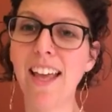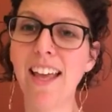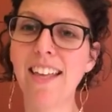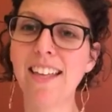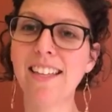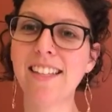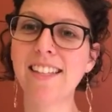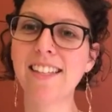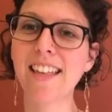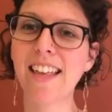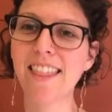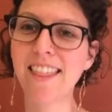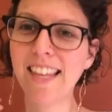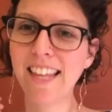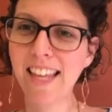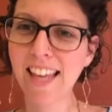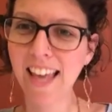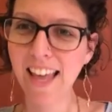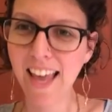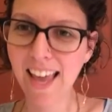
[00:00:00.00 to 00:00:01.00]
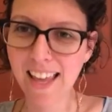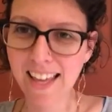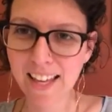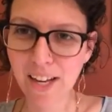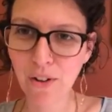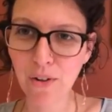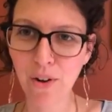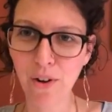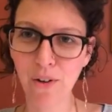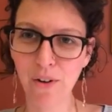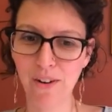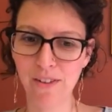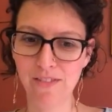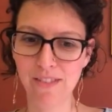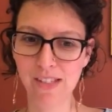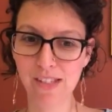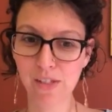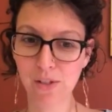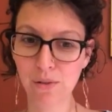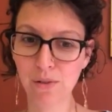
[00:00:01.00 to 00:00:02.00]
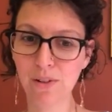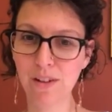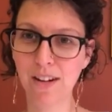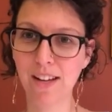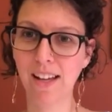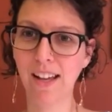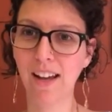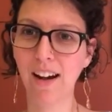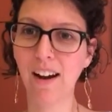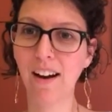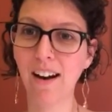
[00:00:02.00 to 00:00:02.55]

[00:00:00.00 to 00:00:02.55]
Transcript: is the hero of the story,